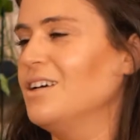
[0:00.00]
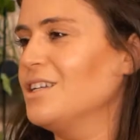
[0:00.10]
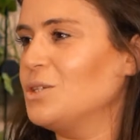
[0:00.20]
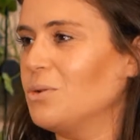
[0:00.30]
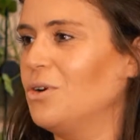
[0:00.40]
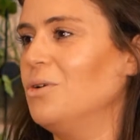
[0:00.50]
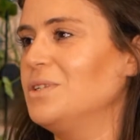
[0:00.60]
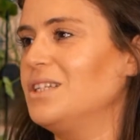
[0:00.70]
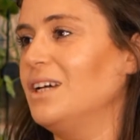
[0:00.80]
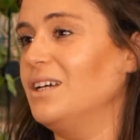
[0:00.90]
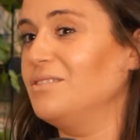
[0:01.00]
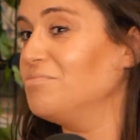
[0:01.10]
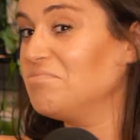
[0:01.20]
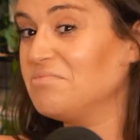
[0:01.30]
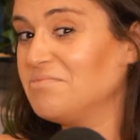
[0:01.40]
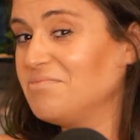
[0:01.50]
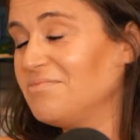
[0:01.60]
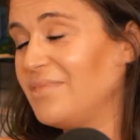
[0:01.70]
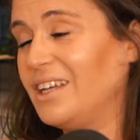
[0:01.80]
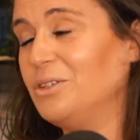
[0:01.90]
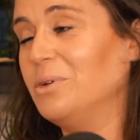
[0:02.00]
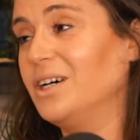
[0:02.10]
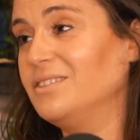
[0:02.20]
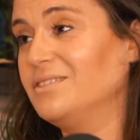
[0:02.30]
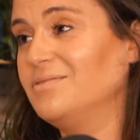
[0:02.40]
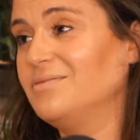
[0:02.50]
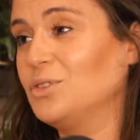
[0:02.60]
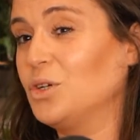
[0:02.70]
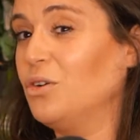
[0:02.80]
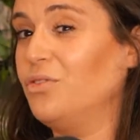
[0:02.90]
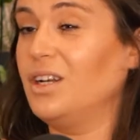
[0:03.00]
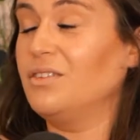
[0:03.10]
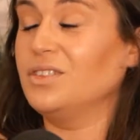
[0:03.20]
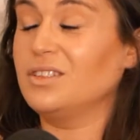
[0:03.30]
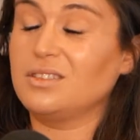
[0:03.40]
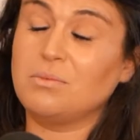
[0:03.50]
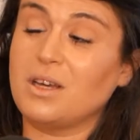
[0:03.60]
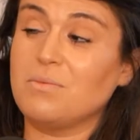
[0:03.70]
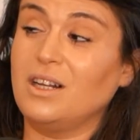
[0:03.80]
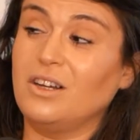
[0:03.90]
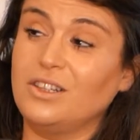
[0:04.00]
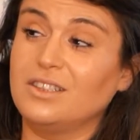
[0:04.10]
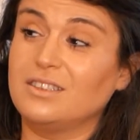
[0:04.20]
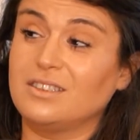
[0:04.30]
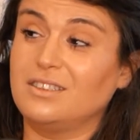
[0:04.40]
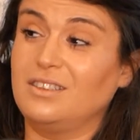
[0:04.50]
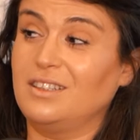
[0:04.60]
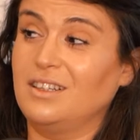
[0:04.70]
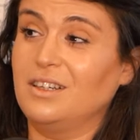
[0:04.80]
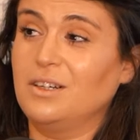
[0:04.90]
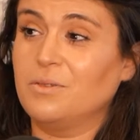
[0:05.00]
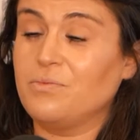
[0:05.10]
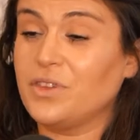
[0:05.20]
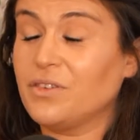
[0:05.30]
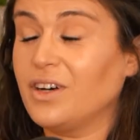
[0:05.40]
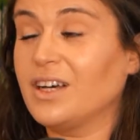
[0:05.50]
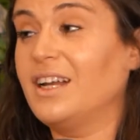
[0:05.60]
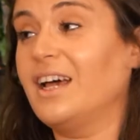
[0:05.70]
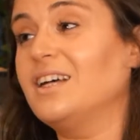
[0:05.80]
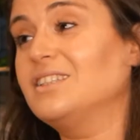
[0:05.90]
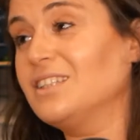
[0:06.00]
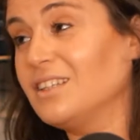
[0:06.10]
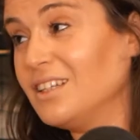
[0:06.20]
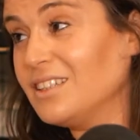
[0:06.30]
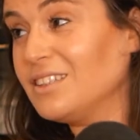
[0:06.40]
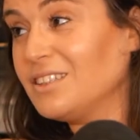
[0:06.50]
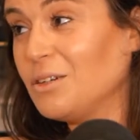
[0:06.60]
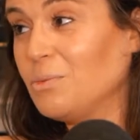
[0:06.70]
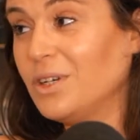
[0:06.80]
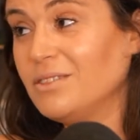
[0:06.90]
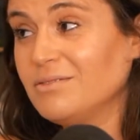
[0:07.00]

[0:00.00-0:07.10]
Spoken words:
to accommodate anyone, coffee lovers and maybe learners. And if I can add something to someone,